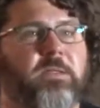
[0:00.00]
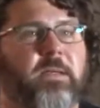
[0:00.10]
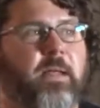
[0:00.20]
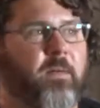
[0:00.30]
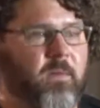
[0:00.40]
Like
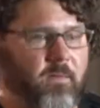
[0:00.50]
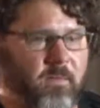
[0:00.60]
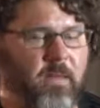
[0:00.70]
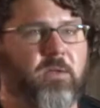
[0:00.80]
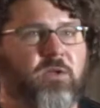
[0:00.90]
that's
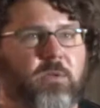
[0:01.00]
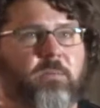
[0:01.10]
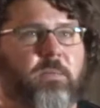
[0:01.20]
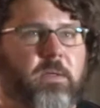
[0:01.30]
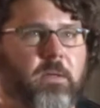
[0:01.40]
your
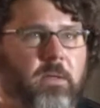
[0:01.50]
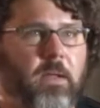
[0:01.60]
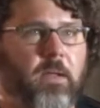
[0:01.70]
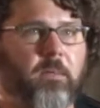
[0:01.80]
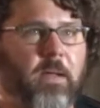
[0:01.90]

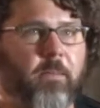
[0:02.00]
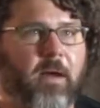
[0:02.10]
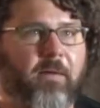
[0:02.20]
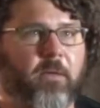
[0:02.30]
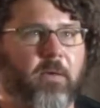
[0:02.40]
key
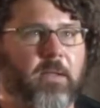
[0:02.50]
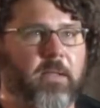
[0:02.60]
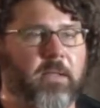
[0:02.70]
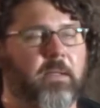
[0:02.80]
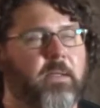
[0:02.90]
demographic right
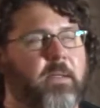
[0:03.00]
there.